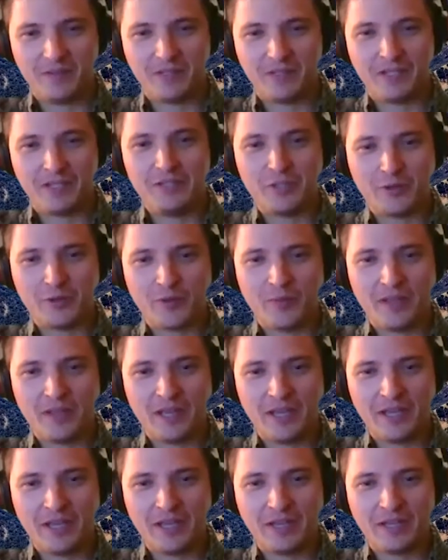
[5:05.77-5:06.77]
considered
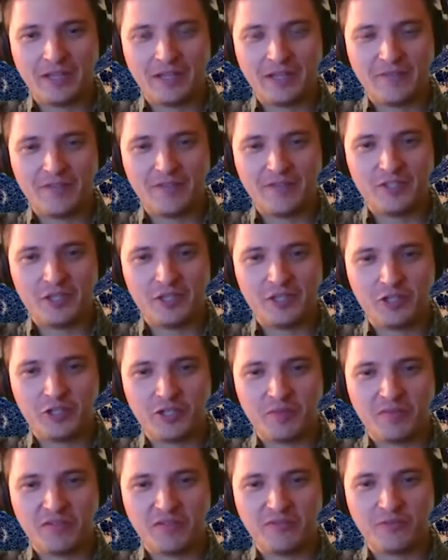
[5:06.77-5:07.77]
being a
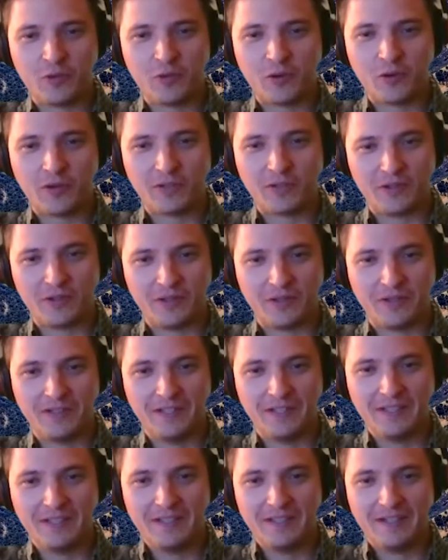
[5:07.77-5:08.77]
physician before
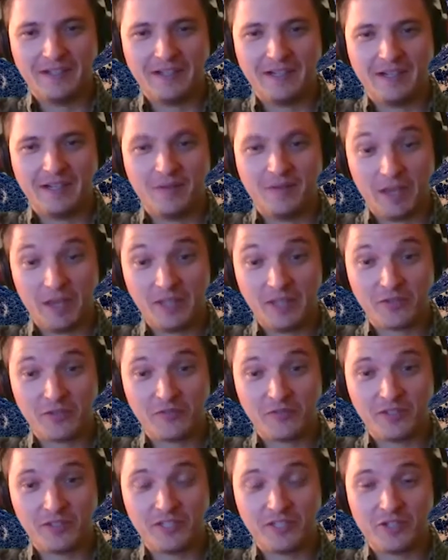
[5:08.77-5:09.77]
or is a
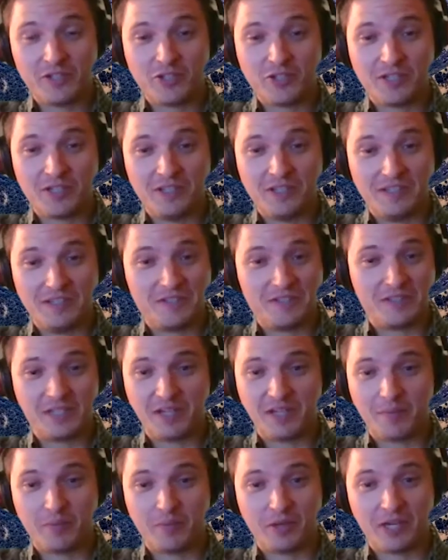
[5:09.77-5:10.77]
physician, it's
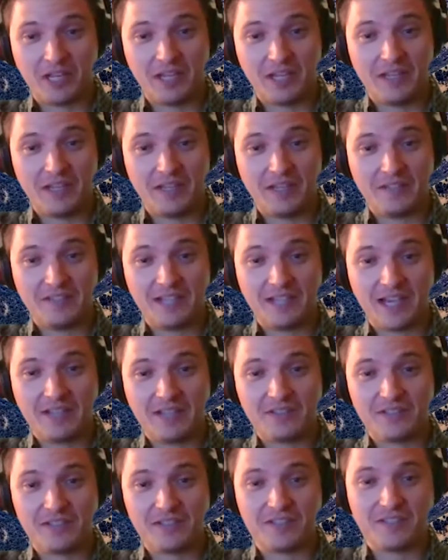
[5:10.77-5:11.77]
a pretty
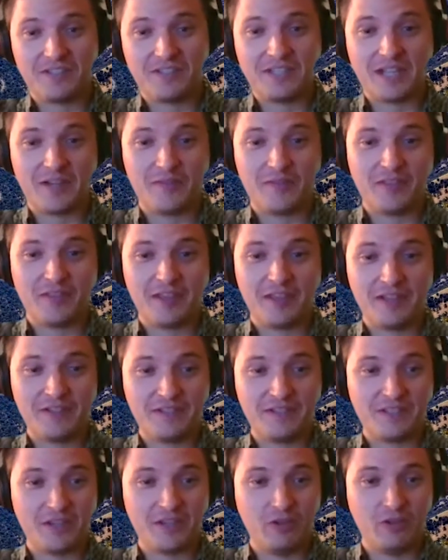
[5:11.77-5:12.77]
intense set of things
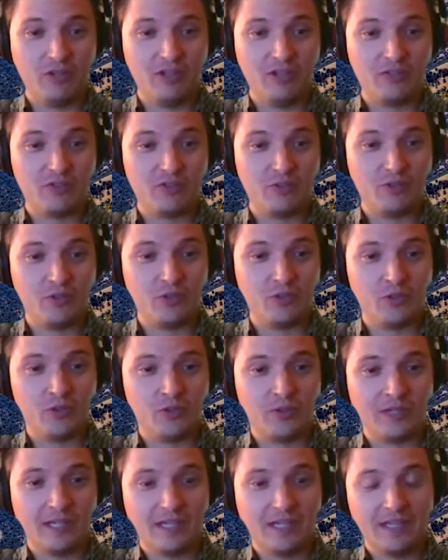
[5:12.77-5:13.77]
that you need to
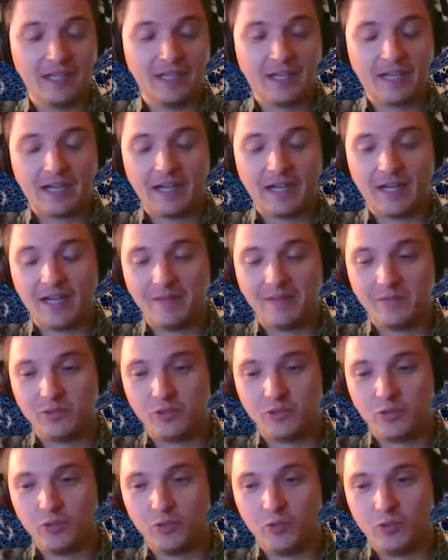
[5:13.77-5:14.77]
do
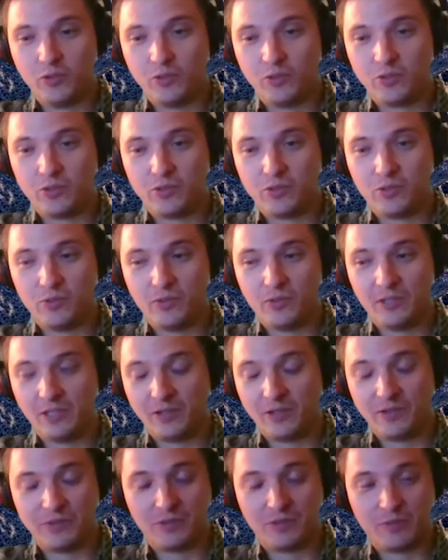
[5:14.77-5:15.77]
to
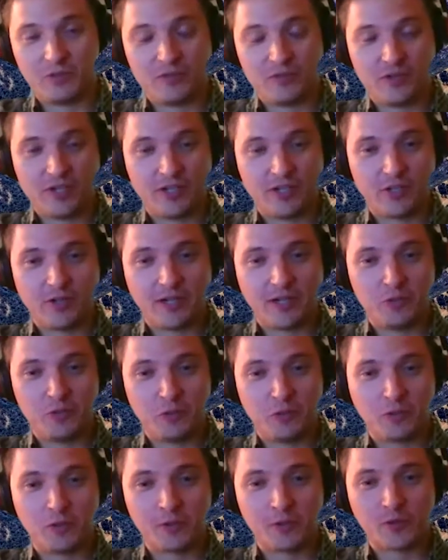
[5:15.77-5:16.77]
in terms of your undergraduate
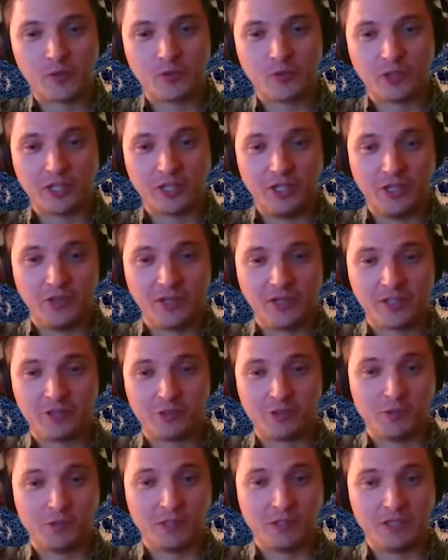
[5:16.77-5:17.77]
coursework and your
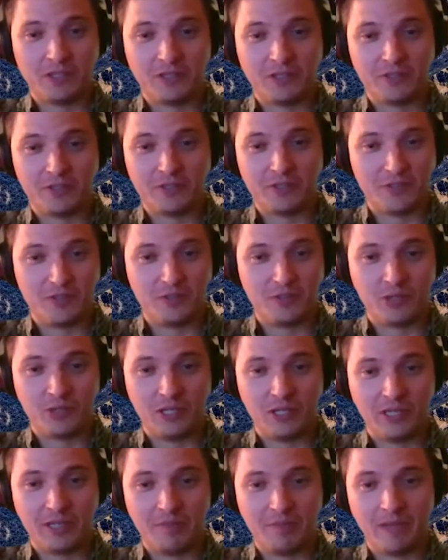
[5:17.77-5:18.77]
extracurriculars. It's pretty
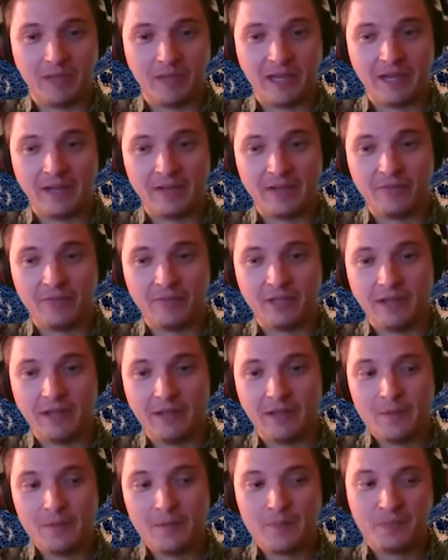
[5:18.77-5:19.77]
competitive.
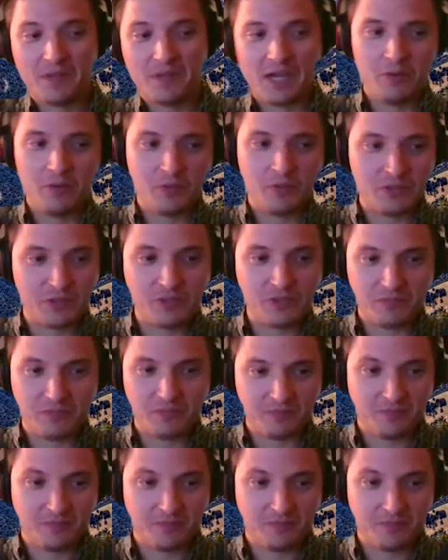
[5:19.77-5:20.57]
I was